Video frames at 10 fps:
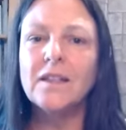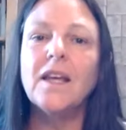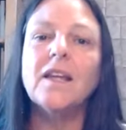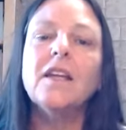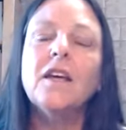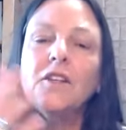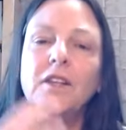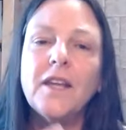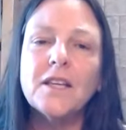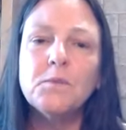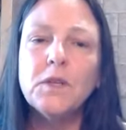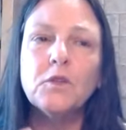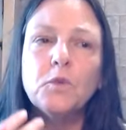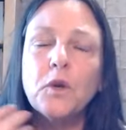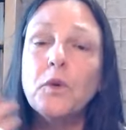And then the next
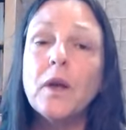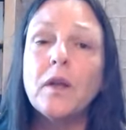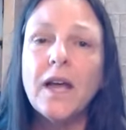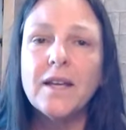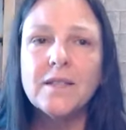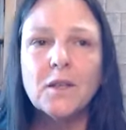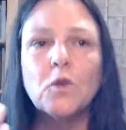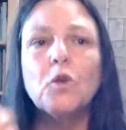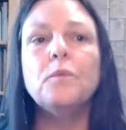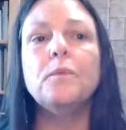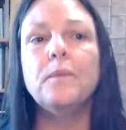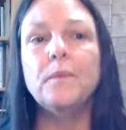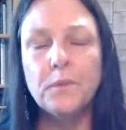minute we realize that, oh,